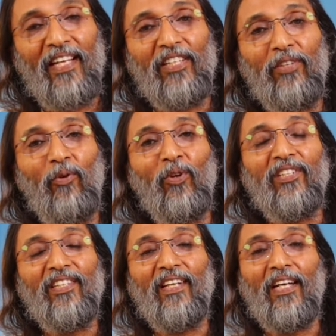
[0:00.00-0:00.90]
and
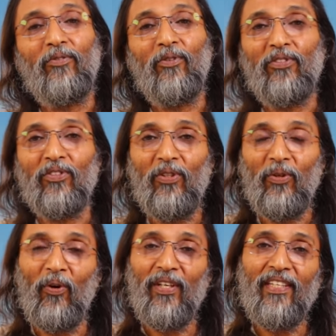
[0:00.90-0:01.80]
devotion that was
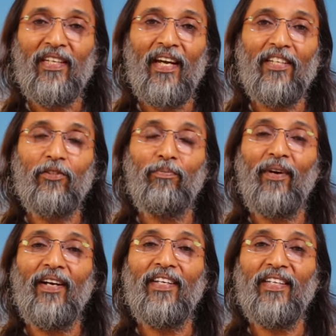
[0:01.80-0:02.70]
growing and
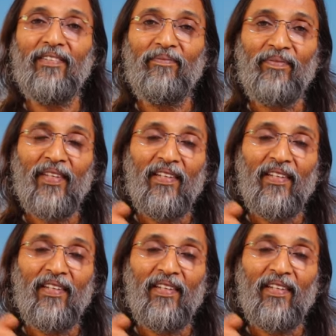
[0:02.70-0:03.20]
spreading